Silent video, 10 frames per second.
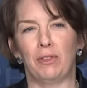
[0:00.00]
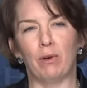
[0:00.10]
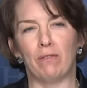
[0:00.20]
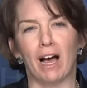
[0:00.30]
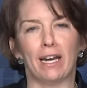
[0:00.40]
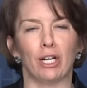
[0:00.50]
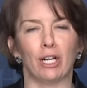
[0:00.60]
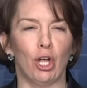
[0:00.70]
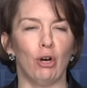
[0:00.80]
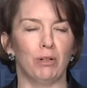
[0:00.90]
that we've gotten
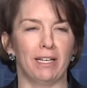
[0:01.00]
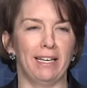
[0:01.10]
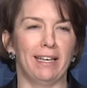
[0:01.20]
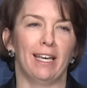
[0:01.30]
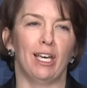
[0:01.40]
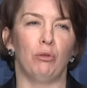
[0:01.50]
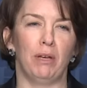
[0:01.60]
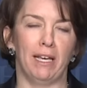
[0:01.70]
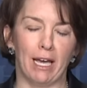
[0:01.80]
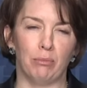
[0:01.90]
globally and
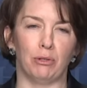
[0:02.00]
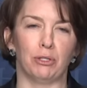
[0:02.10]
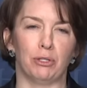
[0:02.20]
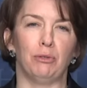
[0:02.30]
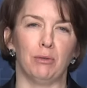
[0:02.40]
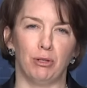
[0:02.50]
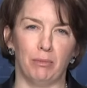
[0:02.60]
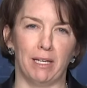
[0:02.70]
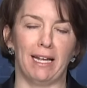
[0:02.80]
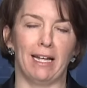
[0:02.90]
being able to
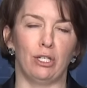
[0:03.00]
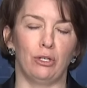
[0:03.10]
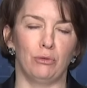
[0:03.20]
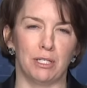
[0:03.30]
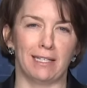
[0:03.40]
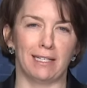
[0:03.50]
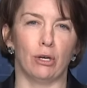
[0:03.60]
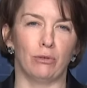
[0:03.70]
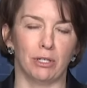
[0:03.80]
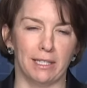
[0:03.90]
implement and use it
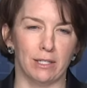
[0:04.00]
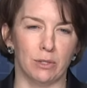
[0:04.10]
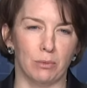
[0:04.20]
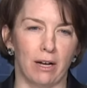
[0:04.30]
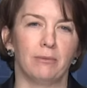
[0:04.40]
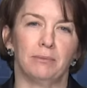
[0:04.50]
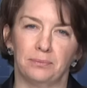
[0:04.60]
locally as well.